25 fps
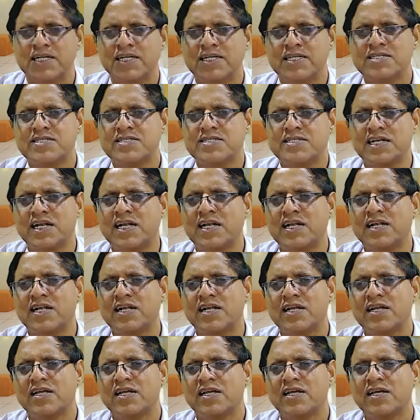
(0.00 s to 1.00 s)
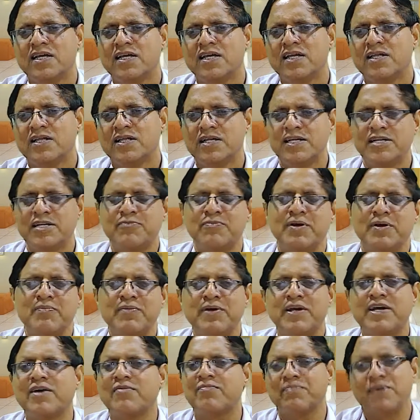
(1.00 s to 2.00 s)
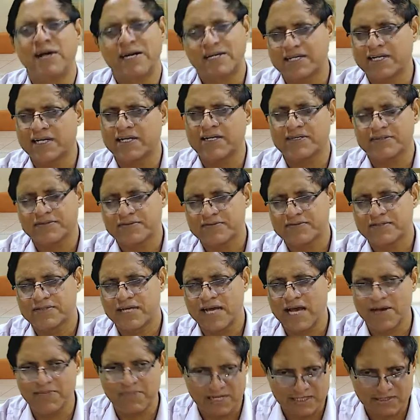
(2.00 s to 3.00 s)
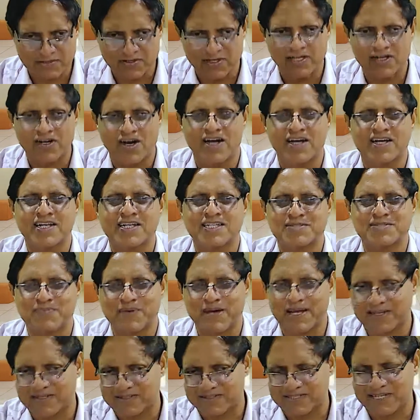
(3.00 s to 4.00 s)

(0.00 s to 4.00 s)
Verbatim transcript: still it may become better. I am actually Congressman,